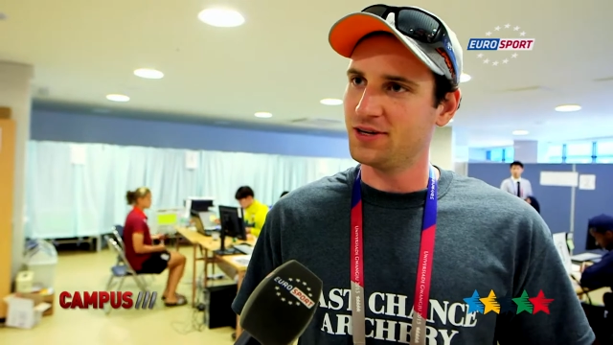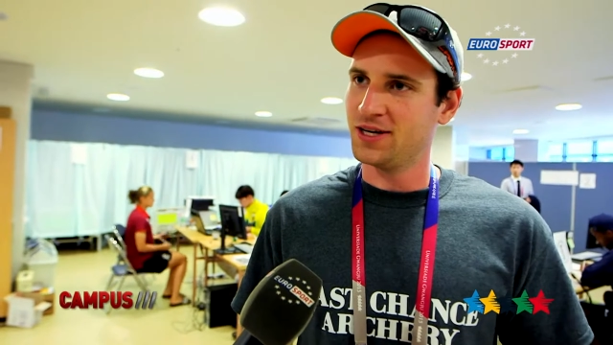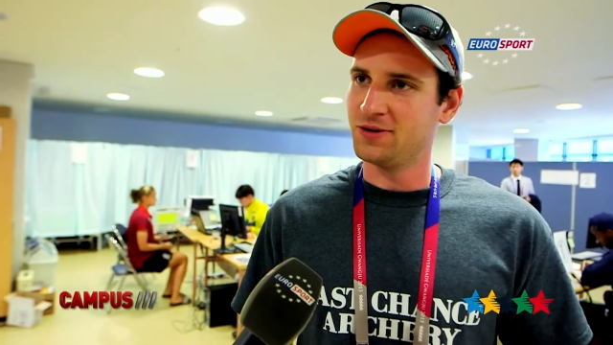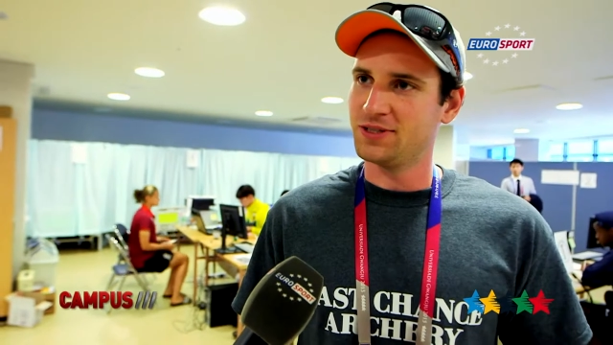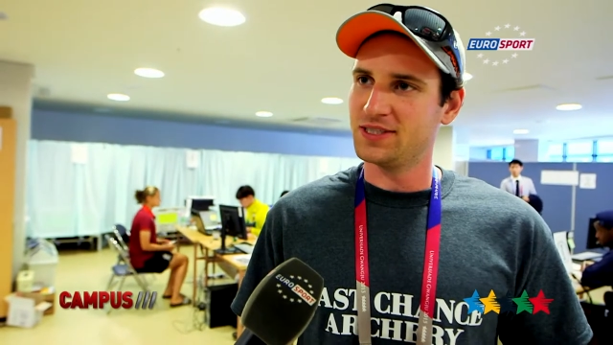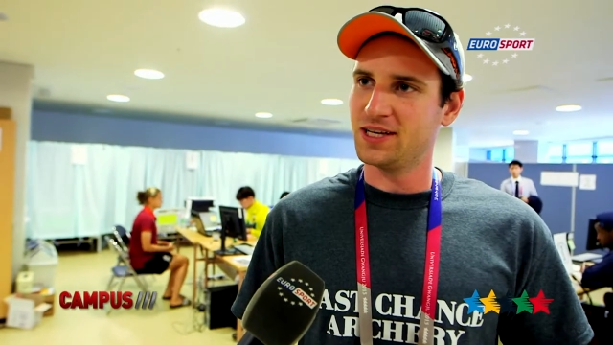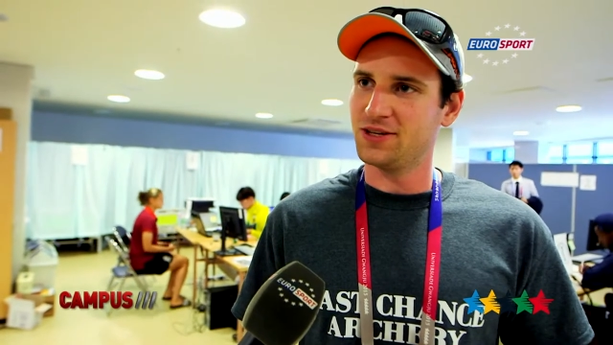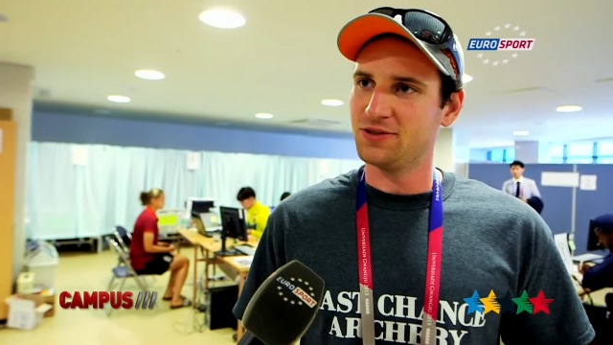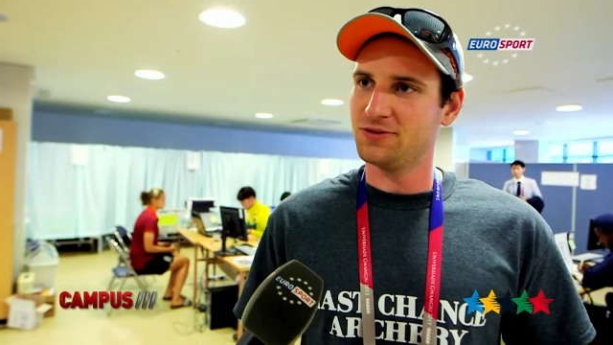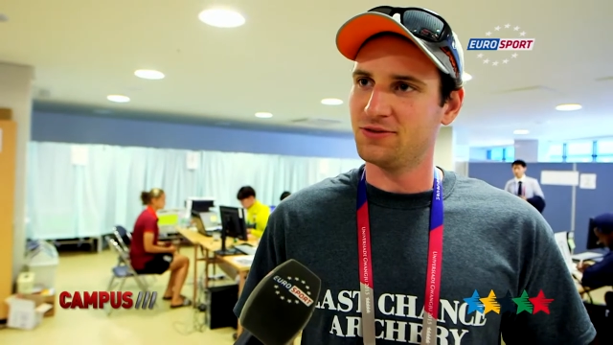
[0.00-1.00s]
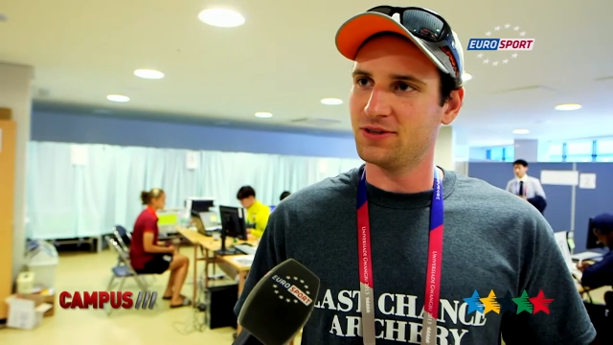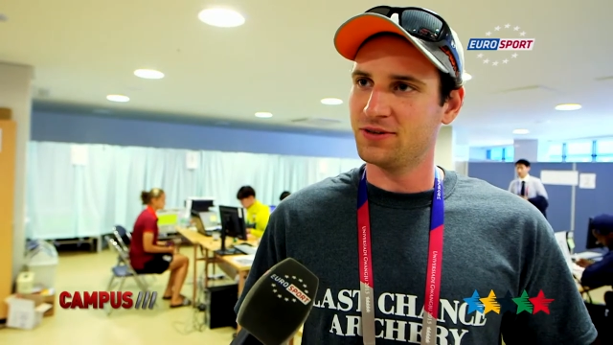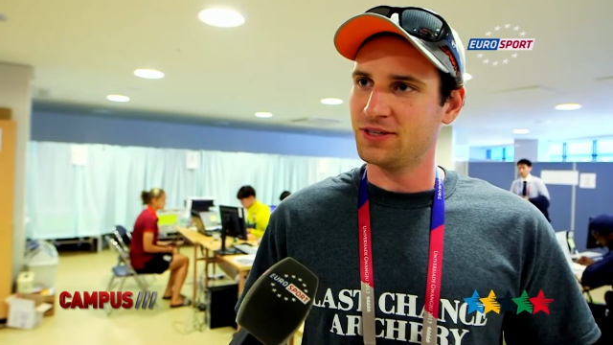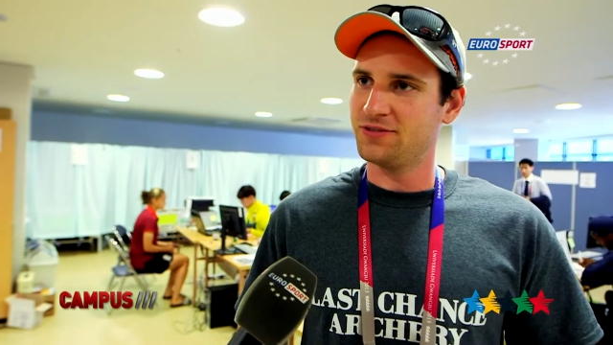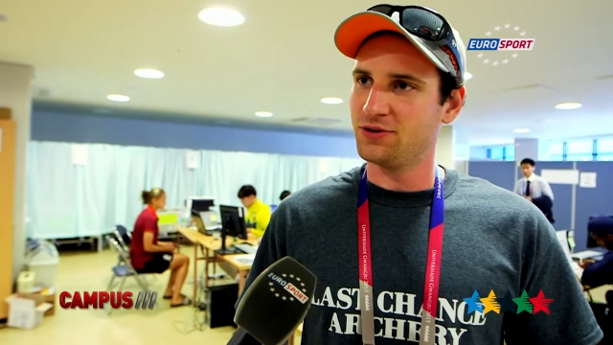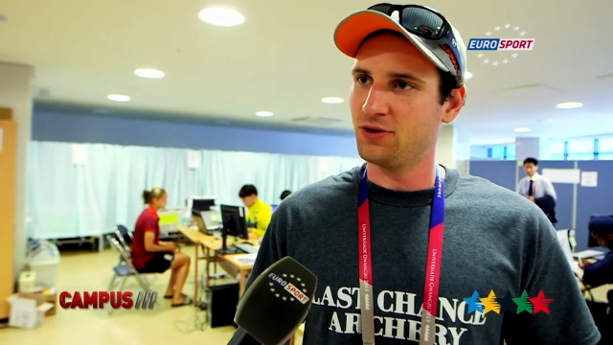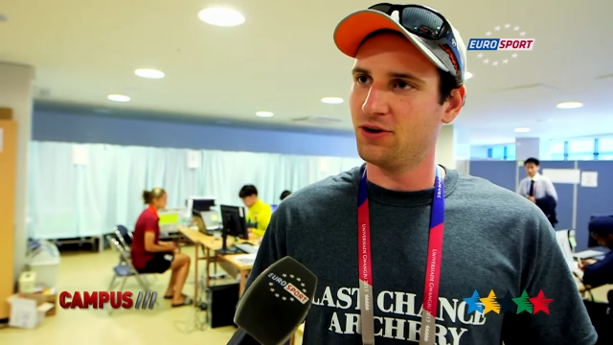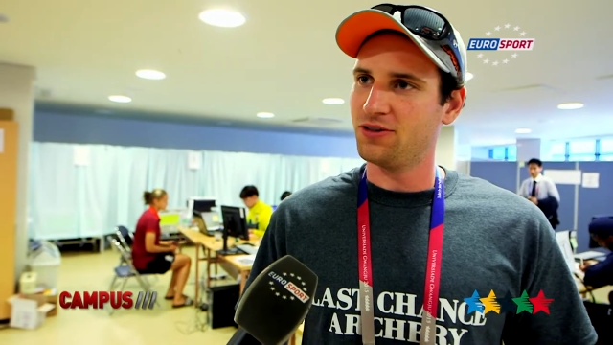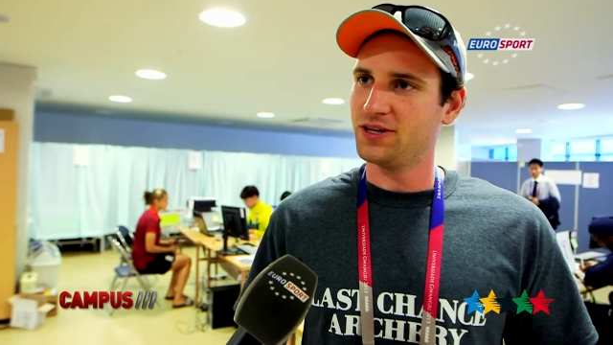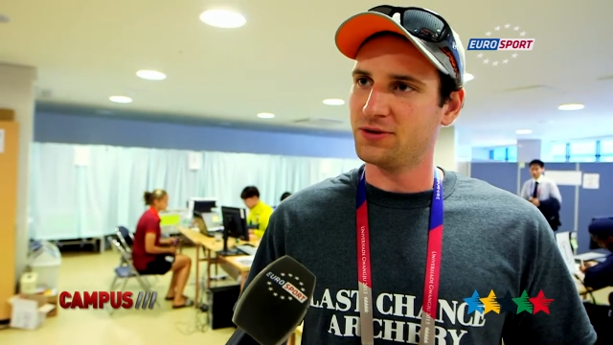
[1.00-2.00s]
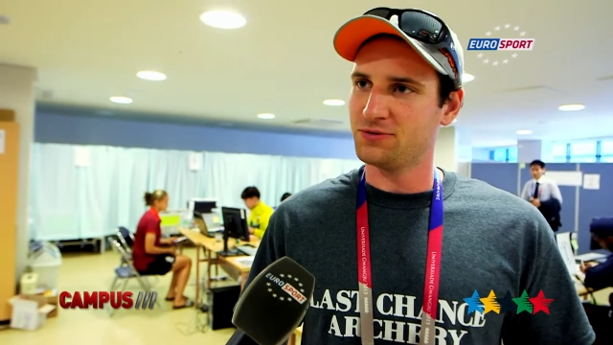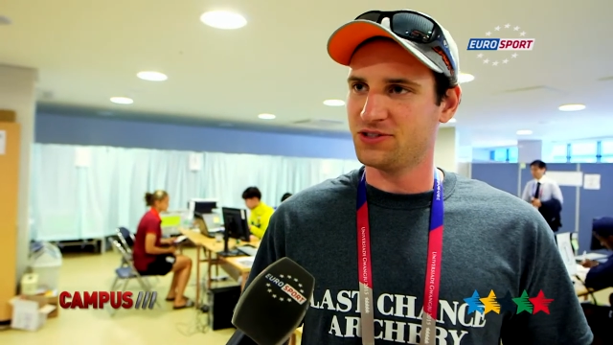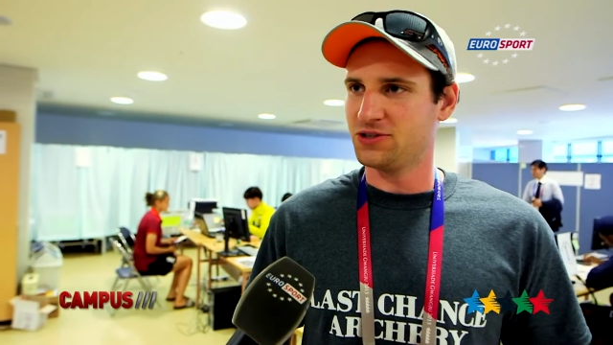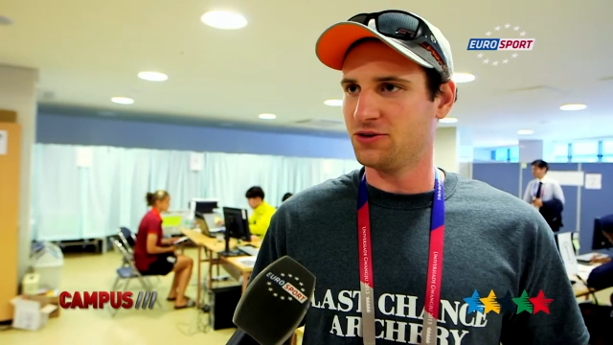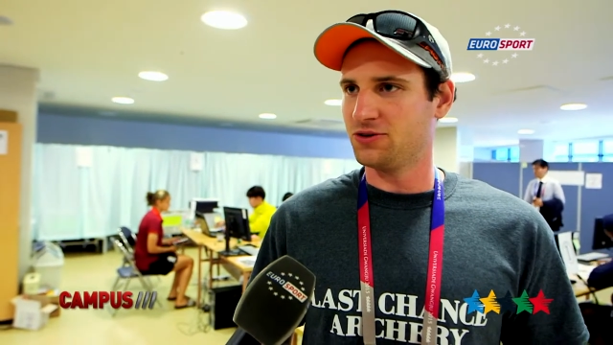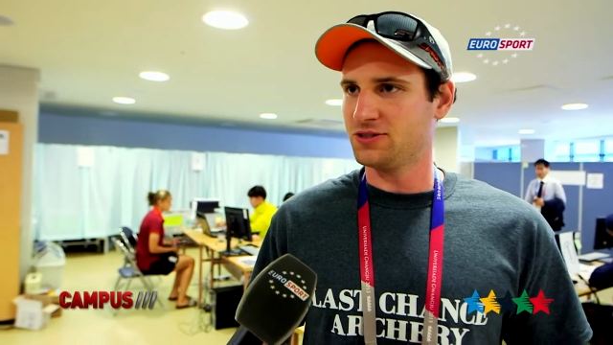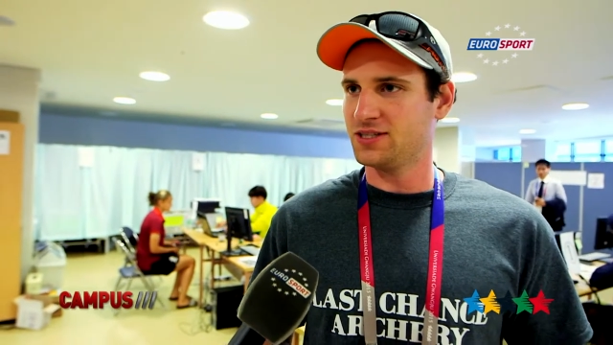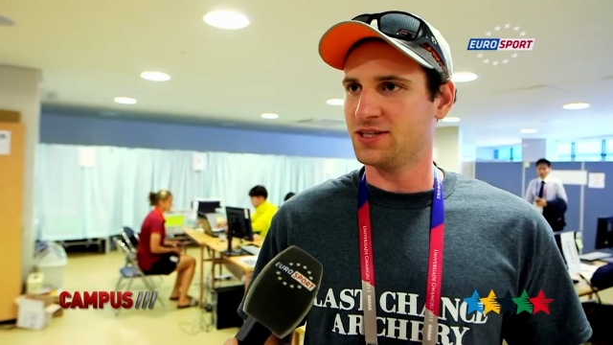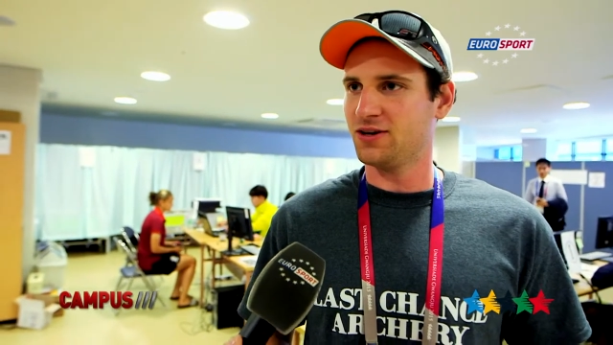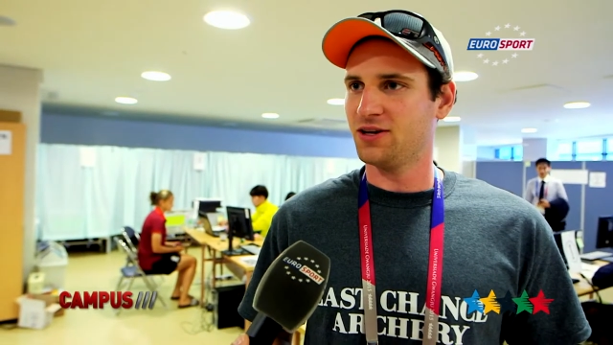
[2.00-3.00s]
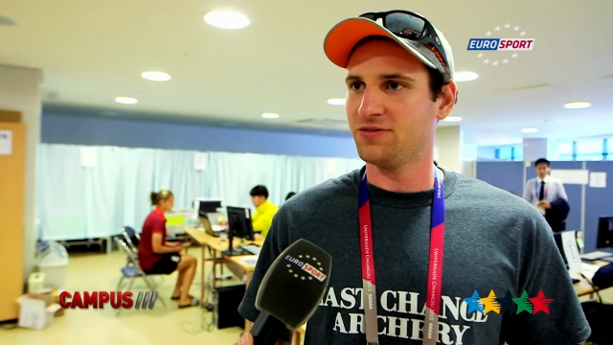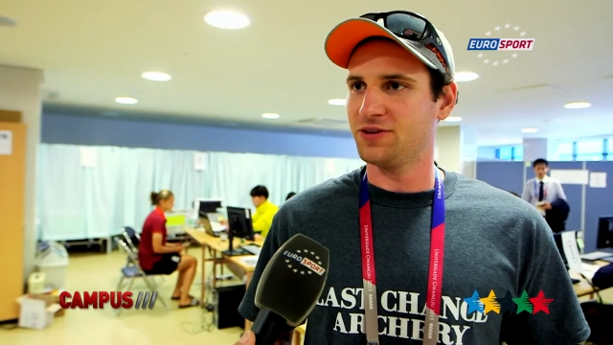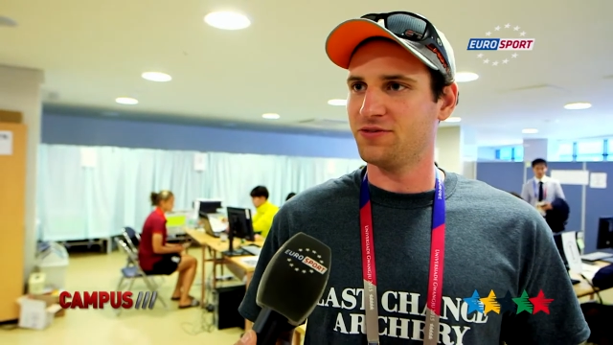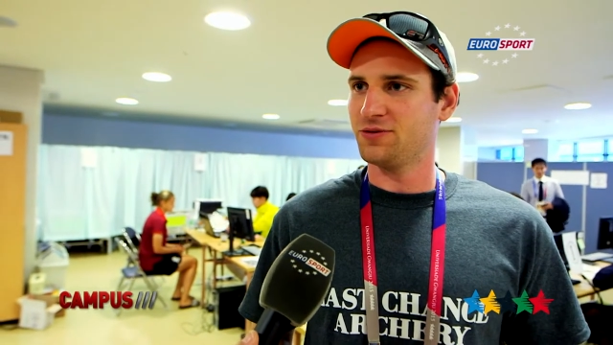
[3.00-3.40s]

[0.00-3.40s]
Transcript: and it would tell you, it would give you all the uh, results and all of your